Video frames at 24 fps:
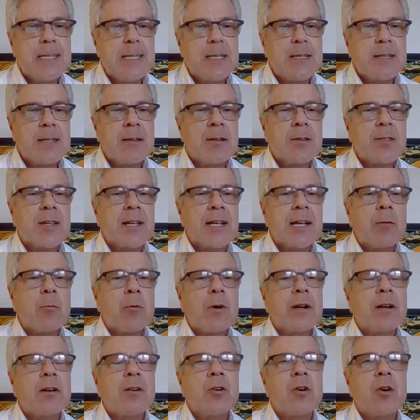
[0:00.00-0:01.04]
The other thing I
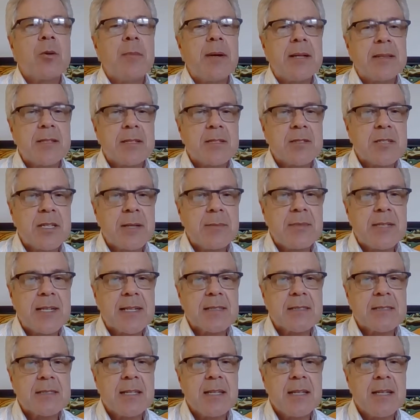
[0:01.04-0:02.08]
want to know about the
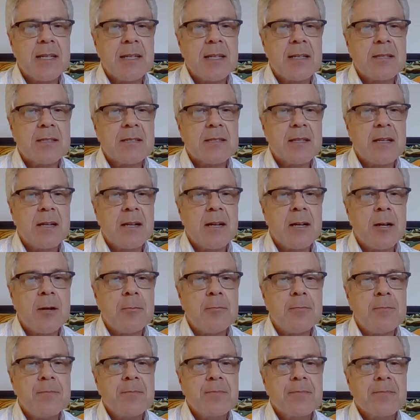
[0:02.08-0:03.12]
subjects is
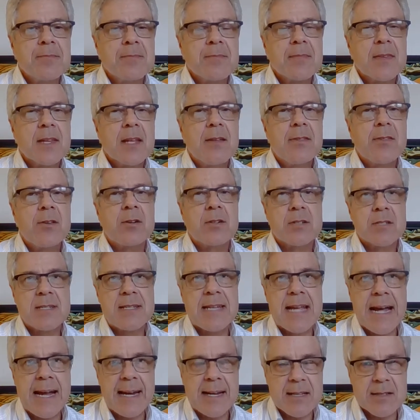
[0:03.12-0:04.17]
their
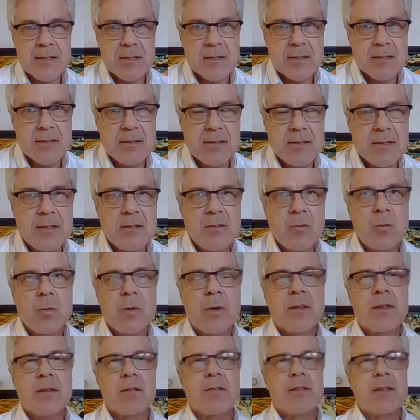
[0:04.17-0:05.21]
status,
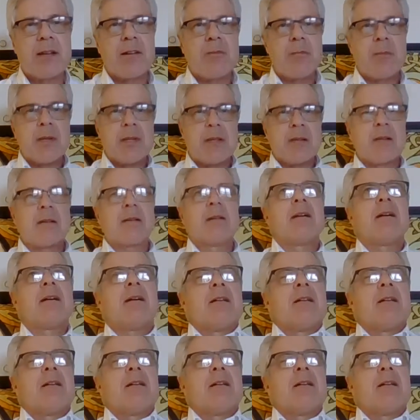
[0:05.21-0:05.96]
whether they've been